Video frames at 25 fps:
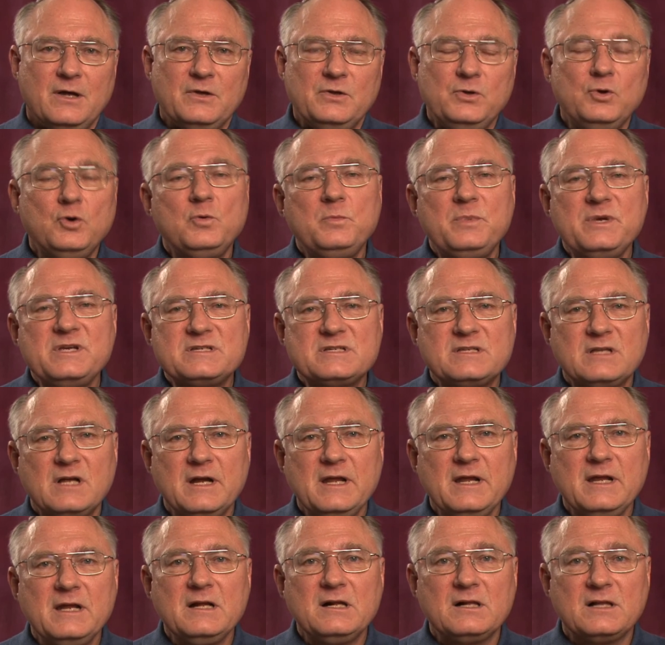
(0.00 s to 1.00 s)
You will be
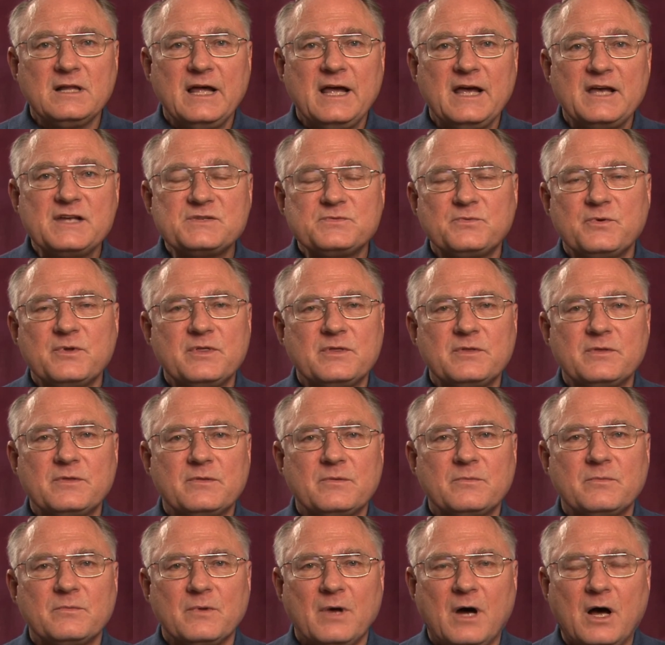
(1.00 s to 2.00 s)
studying in class with
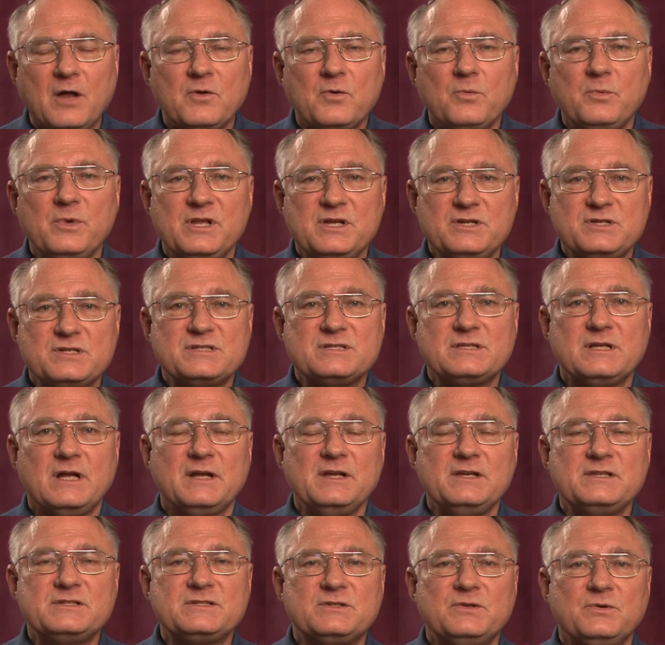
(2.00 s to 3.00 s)
other religious
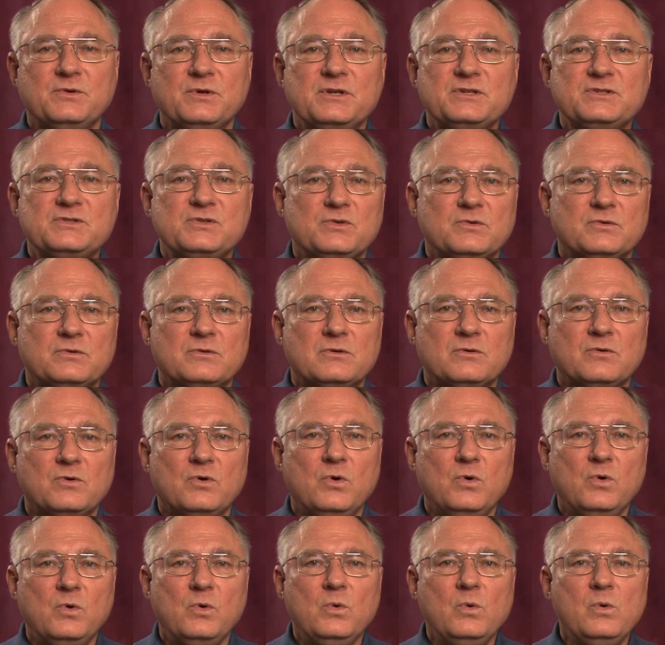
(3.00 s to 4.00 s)
studies students
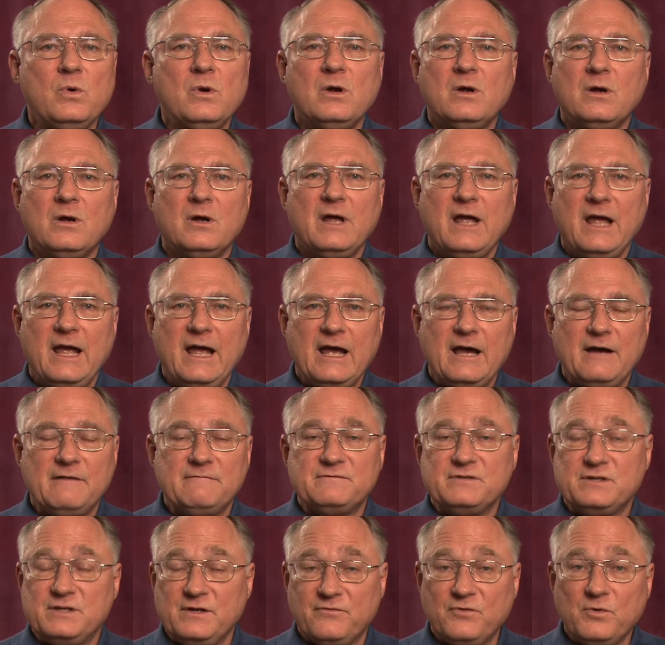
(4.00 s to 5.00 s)
who have
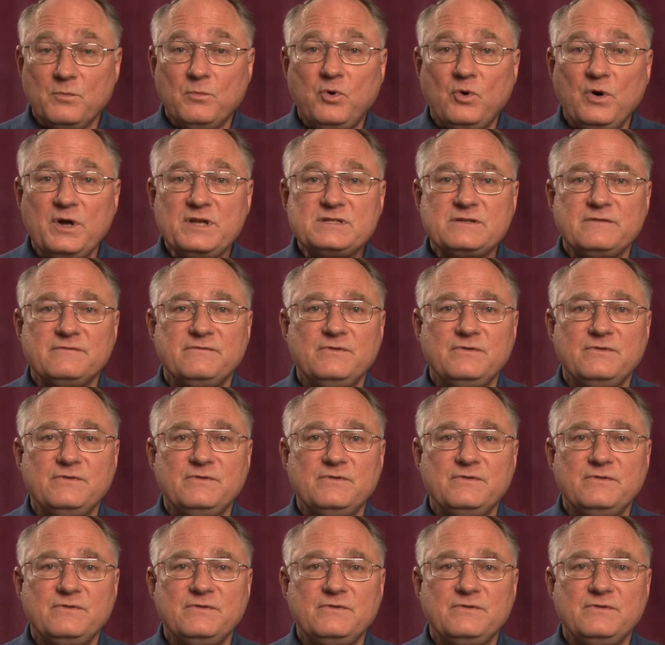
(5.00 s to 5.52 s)
different points